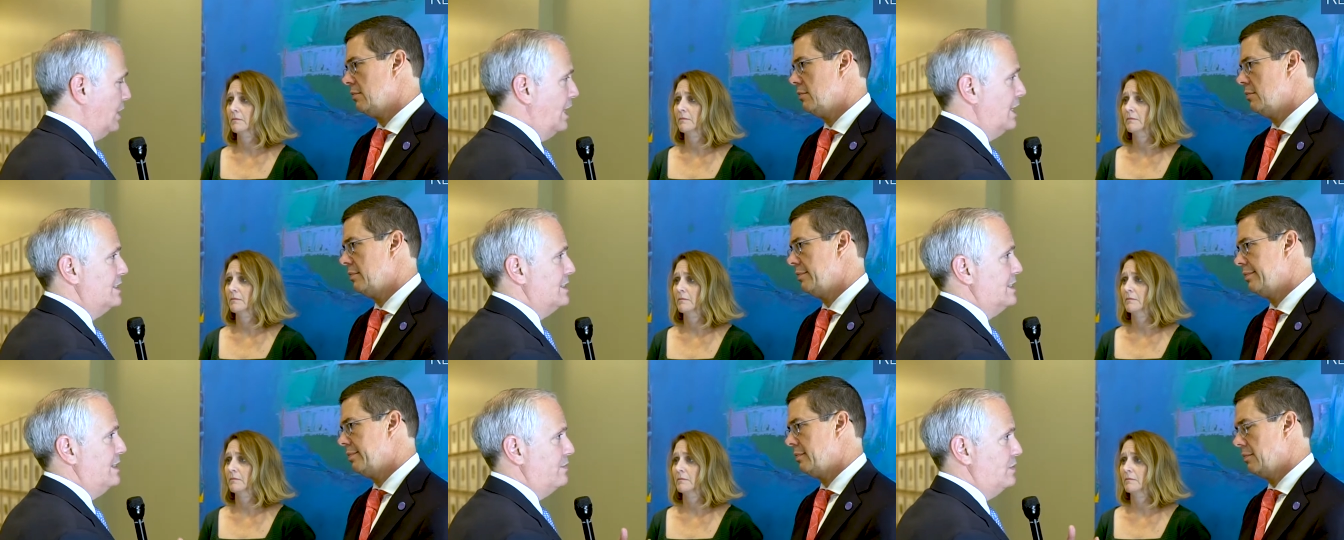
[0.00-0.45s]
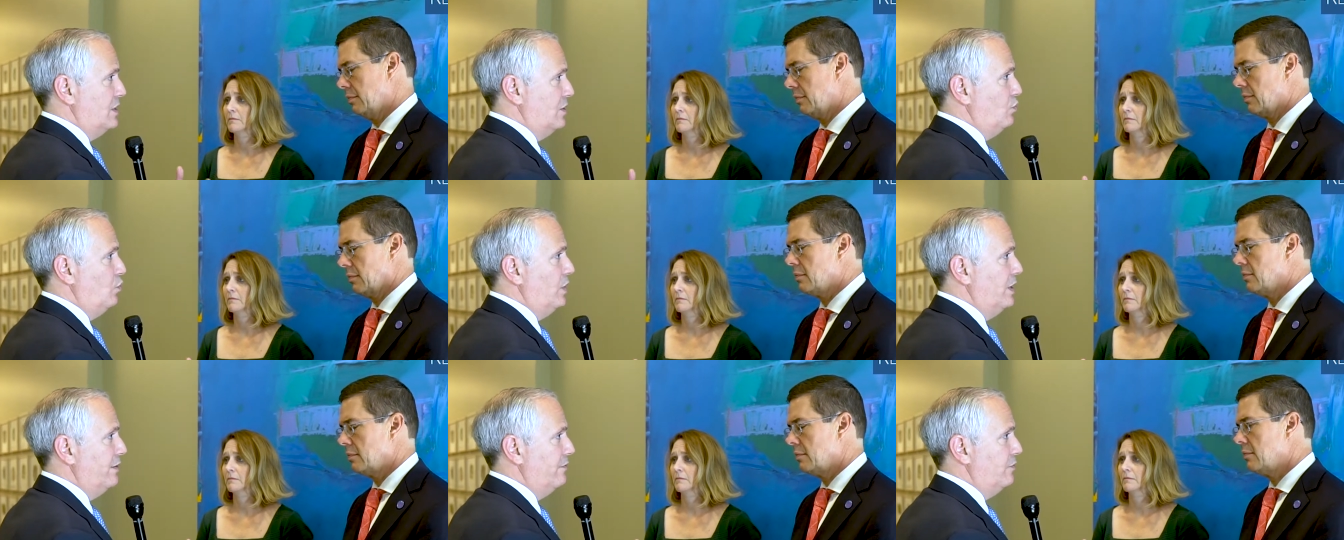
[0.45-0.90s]
Speaker 1: concepts that
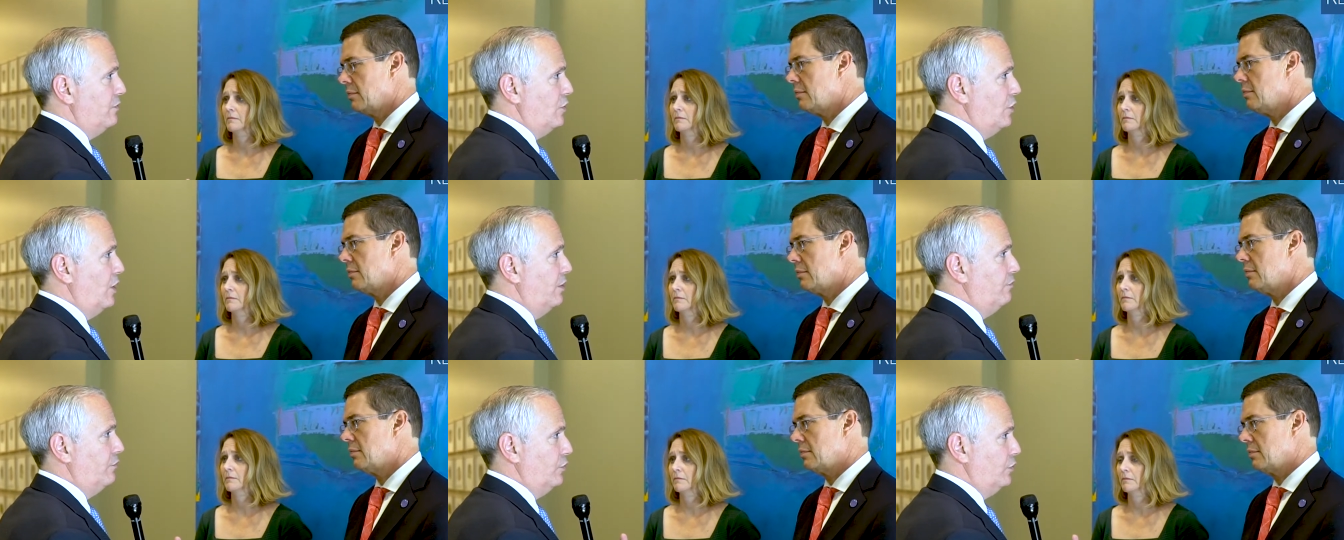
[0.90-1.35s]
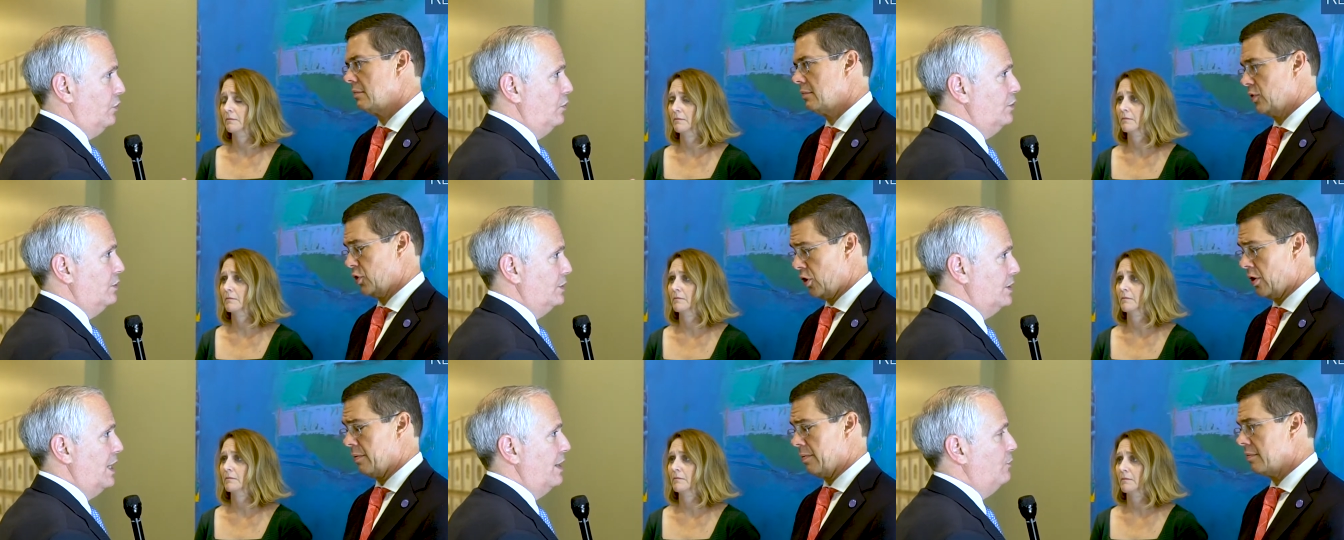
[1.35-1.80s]
we have thought for a long
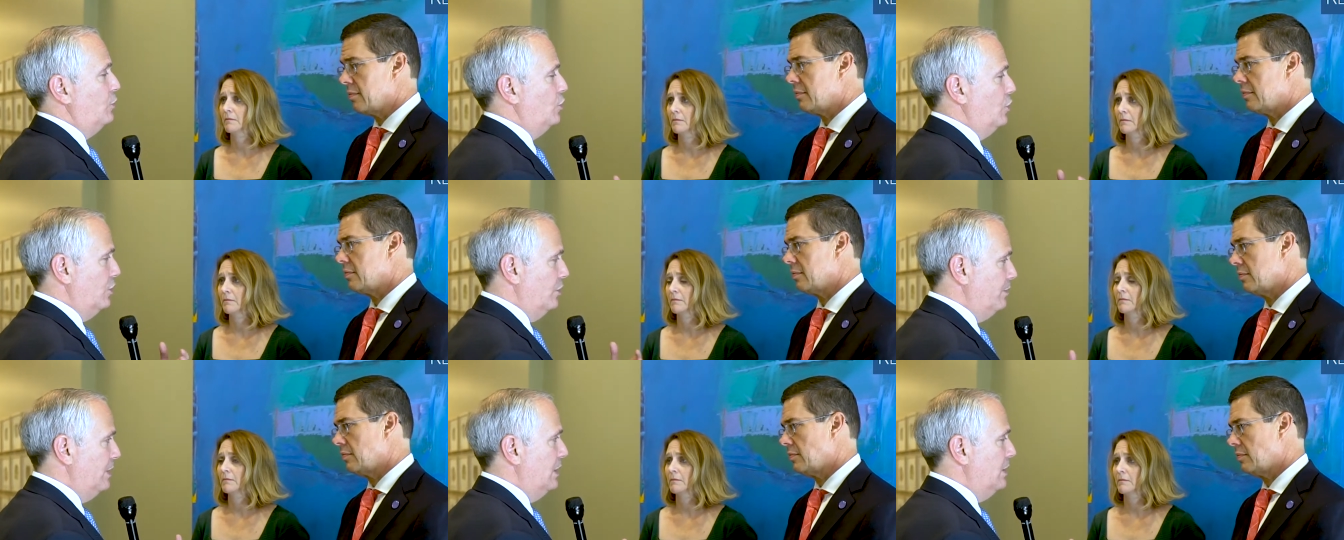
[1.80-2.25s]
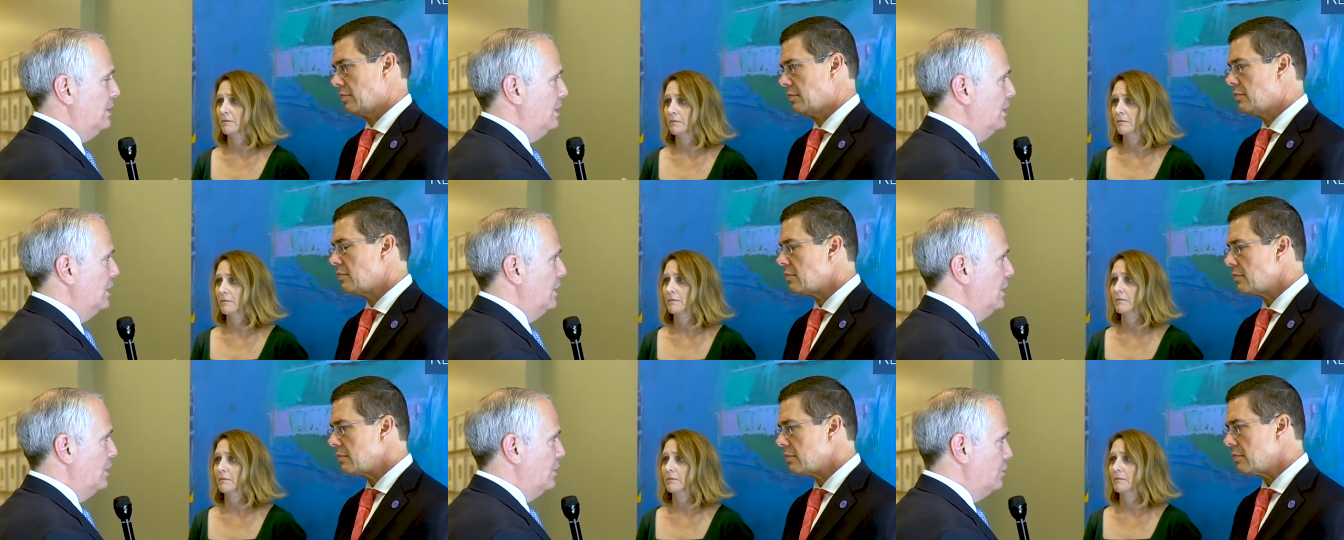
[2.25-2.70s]
time are going to be
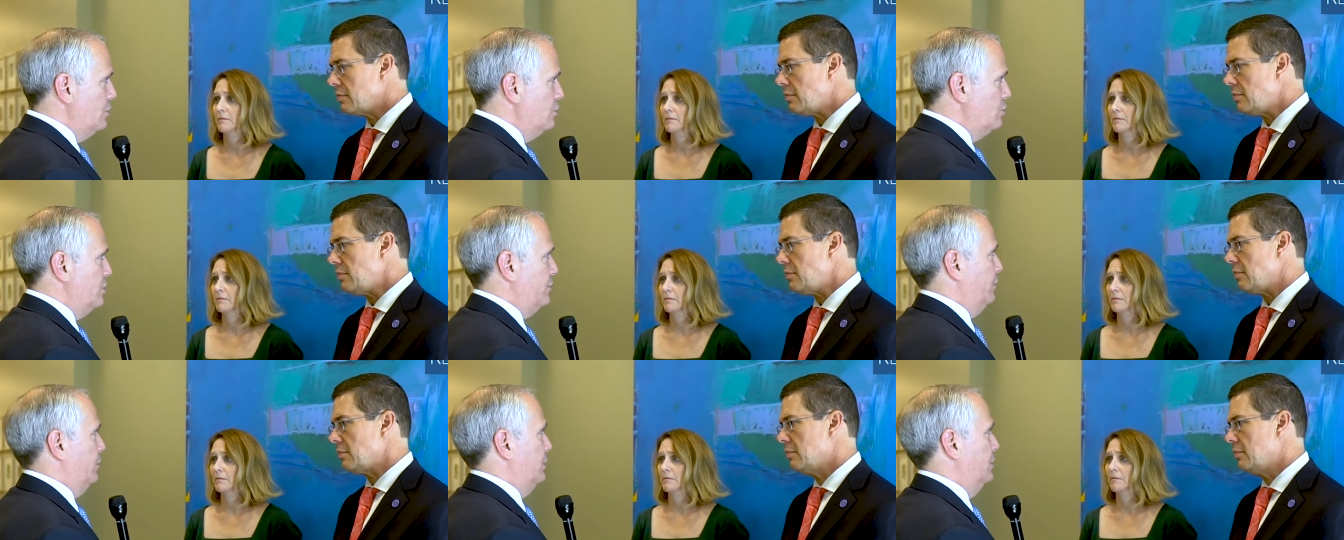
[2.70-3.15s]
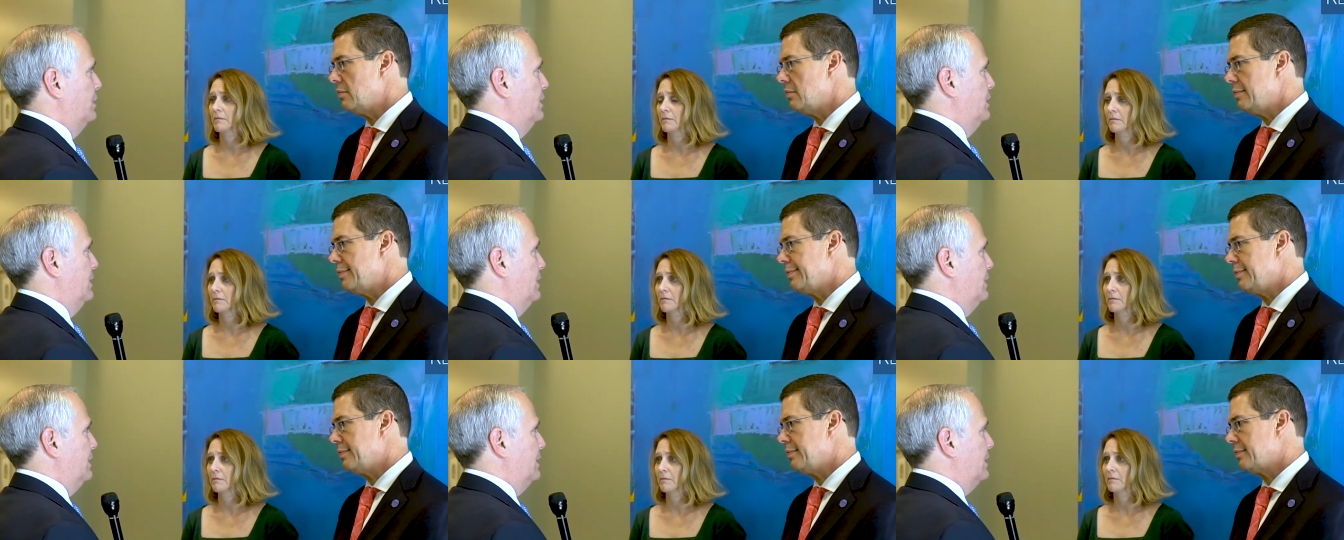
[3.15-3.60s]
useful.
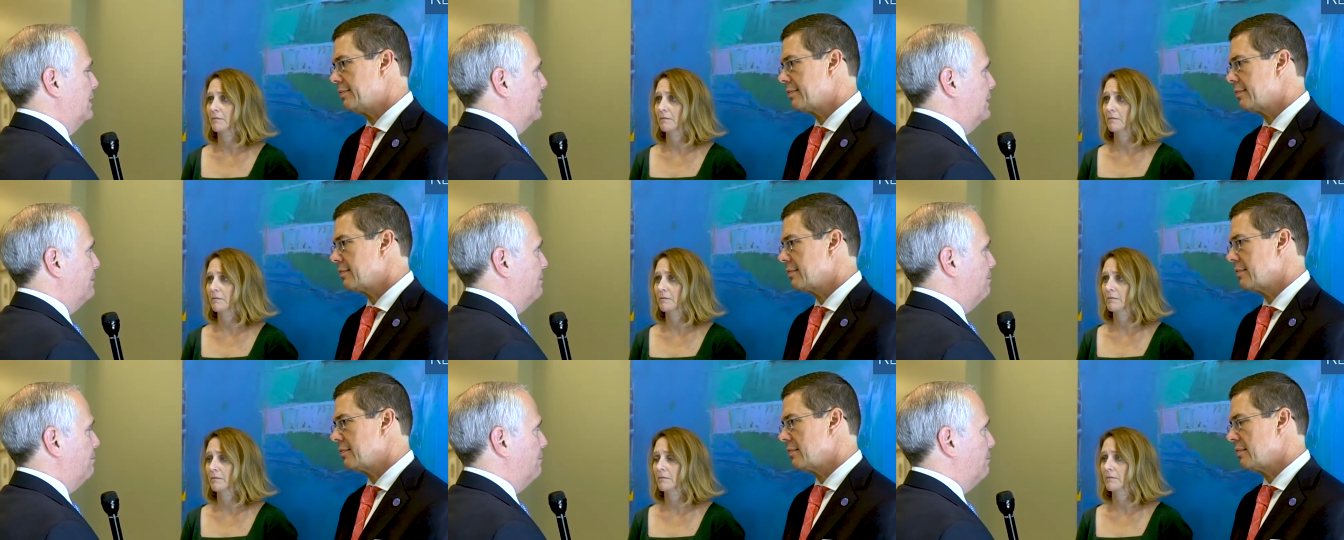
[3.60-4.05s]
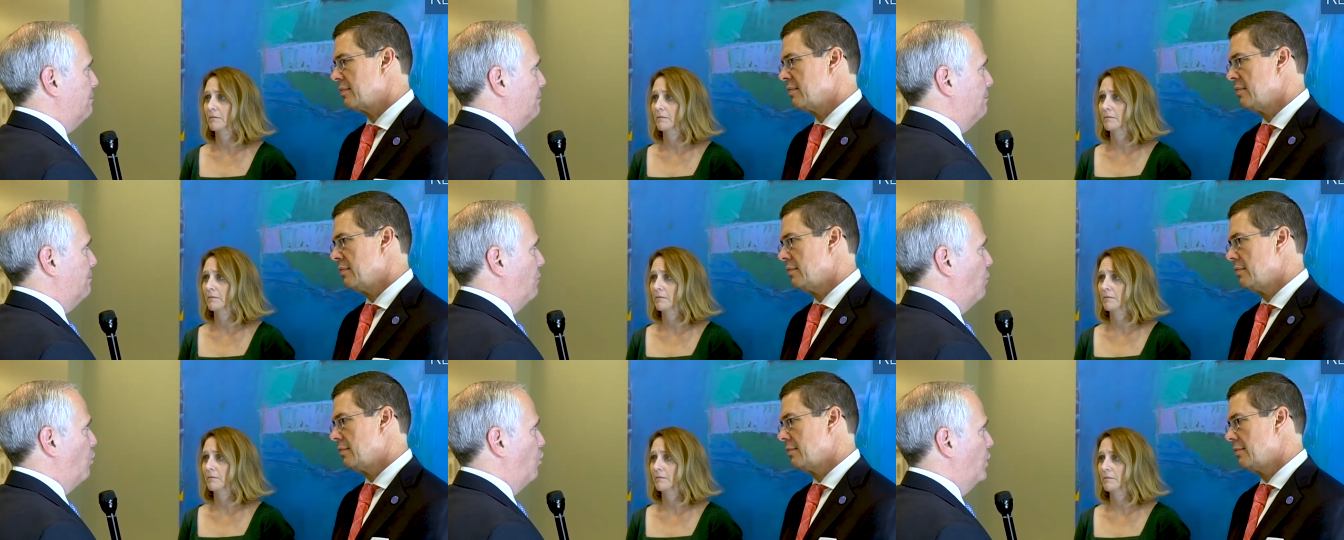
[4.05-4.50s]
Um,
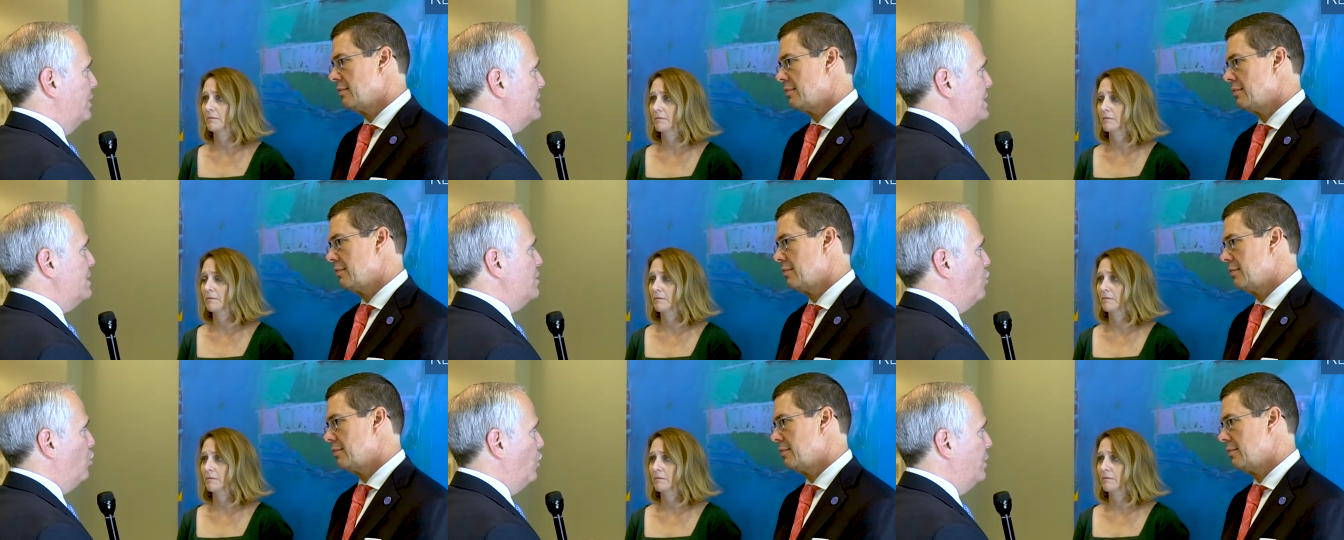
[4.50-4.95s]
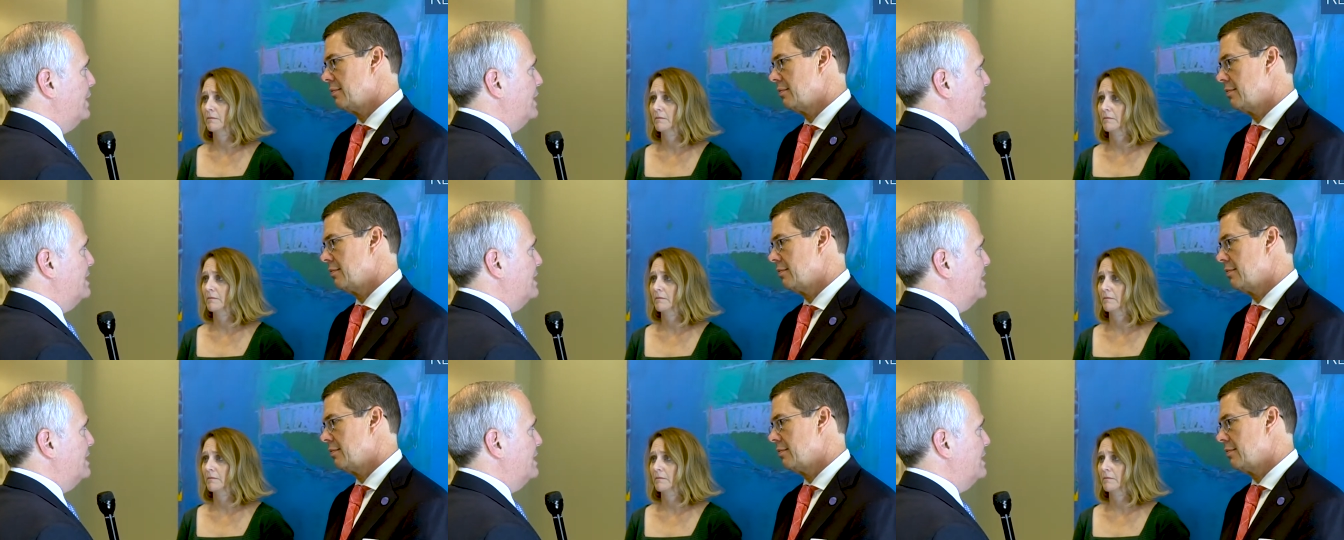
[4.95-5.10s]
what's it going